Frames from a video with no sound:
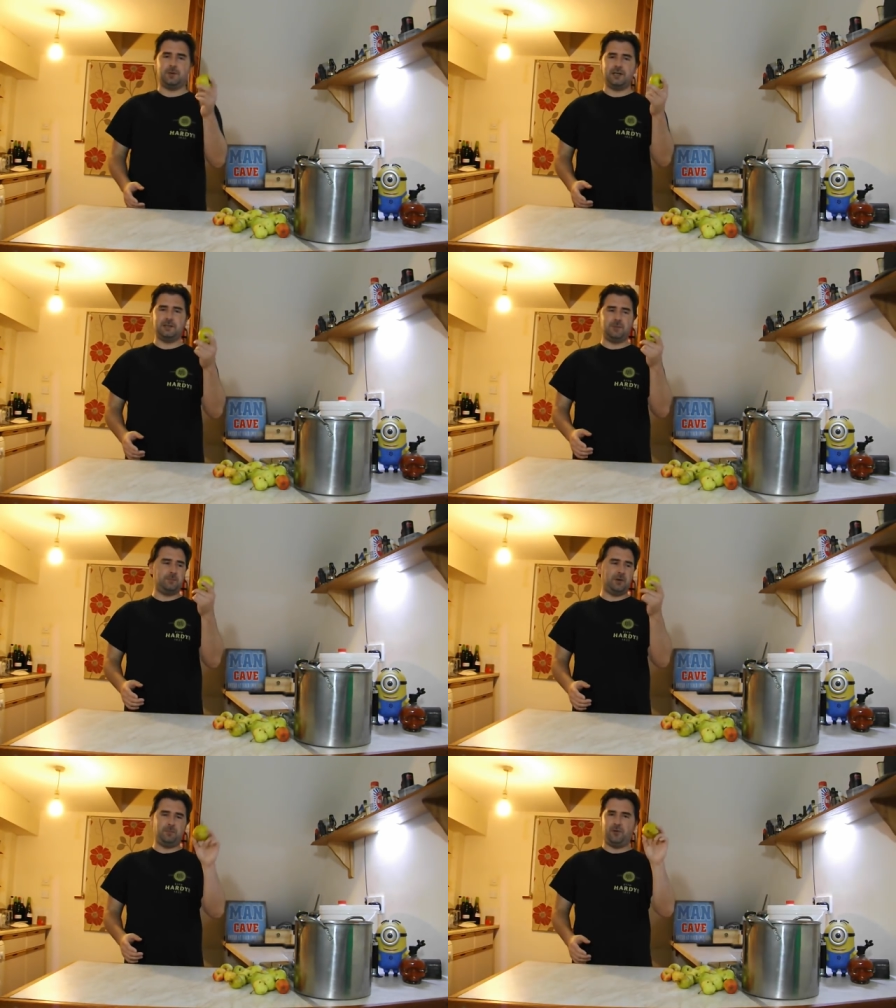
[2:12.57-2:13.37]
wine is
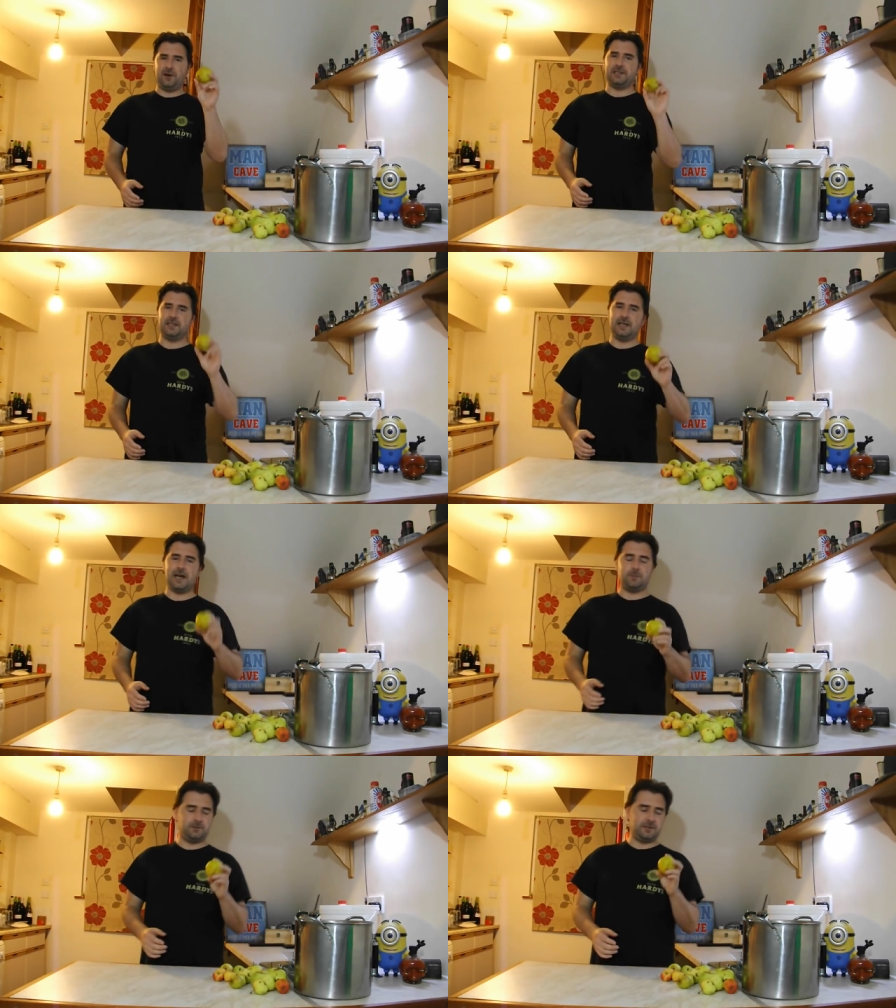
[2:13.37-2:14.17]
made by pressing the
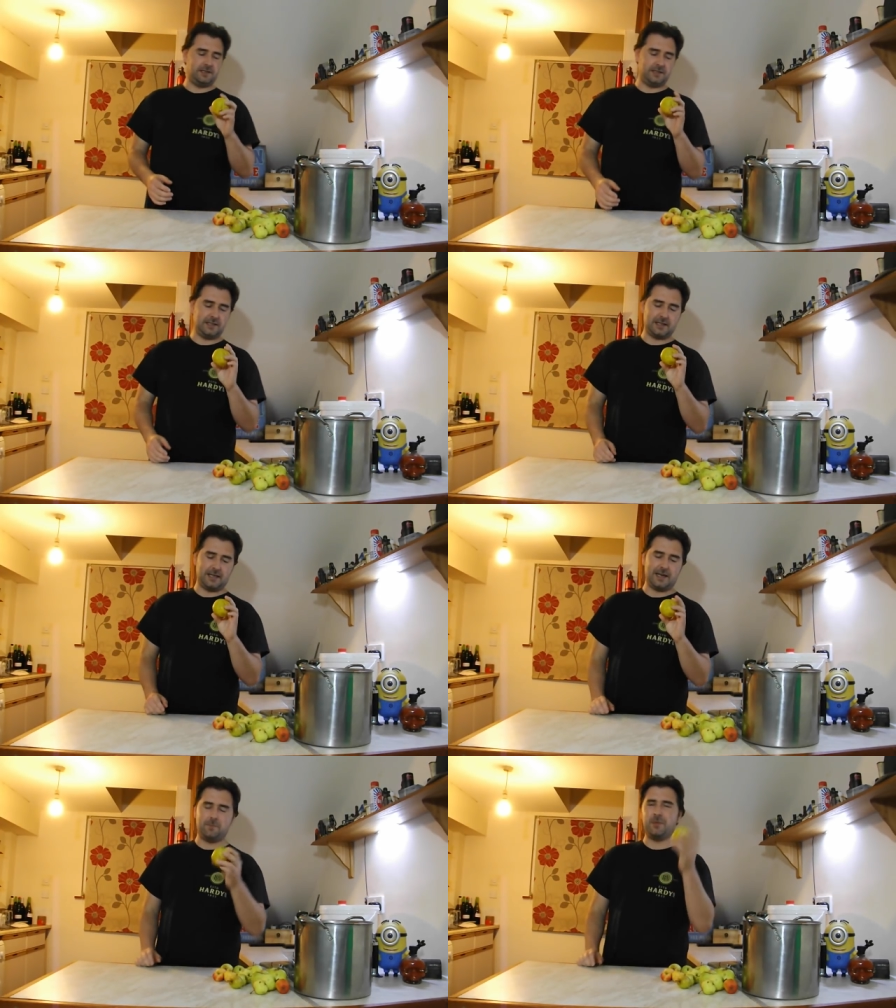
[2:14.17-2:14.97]
apples and things
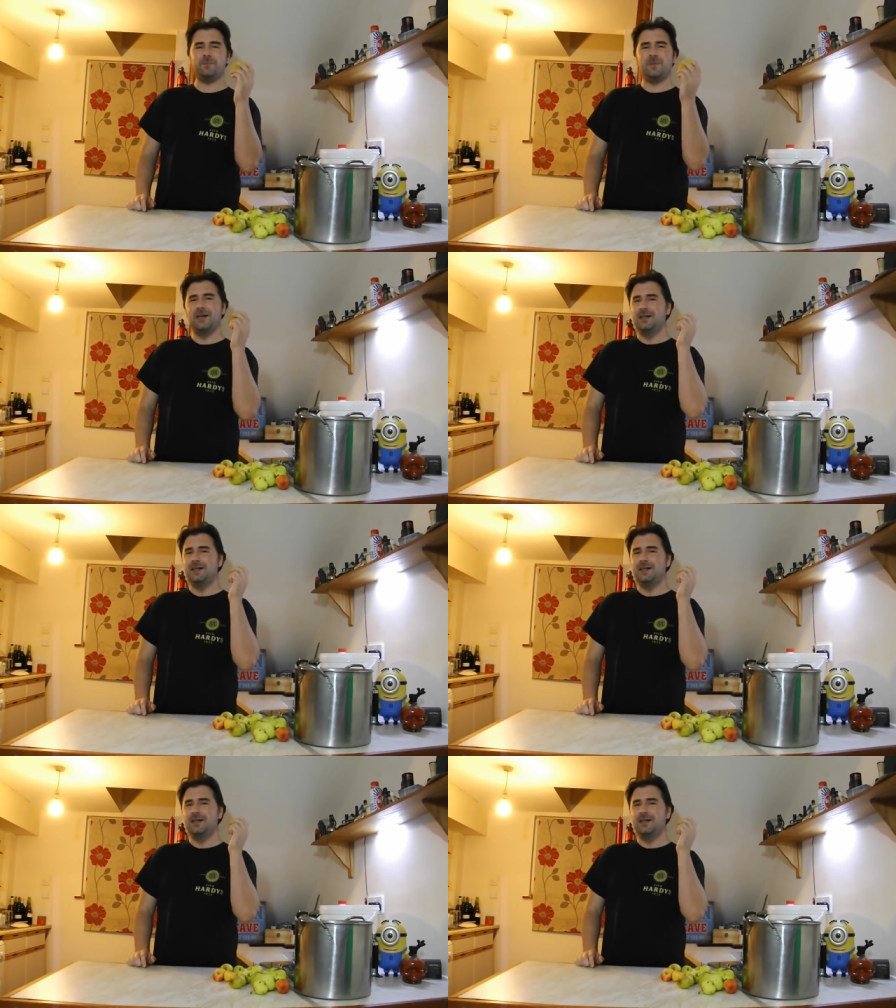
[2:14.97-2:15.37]
like that, but